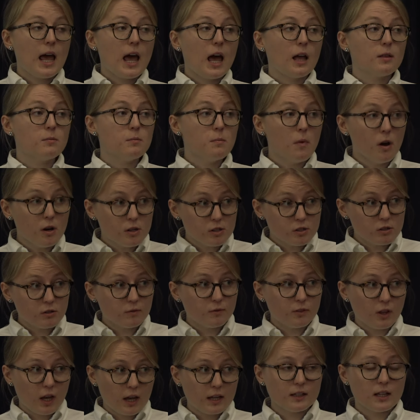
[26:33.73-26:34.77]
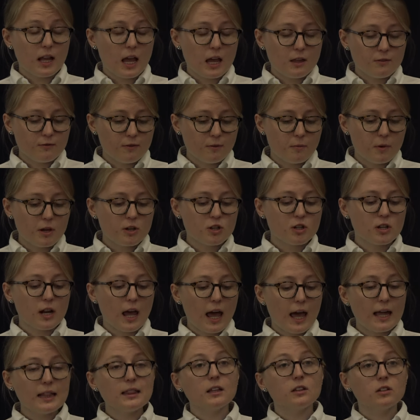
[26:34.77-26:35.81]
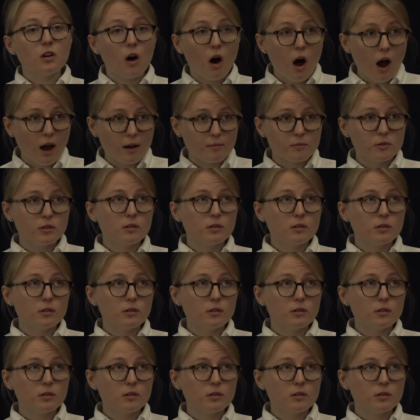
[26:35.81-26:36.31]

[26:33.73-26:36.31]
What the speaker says: And most of the information at the time,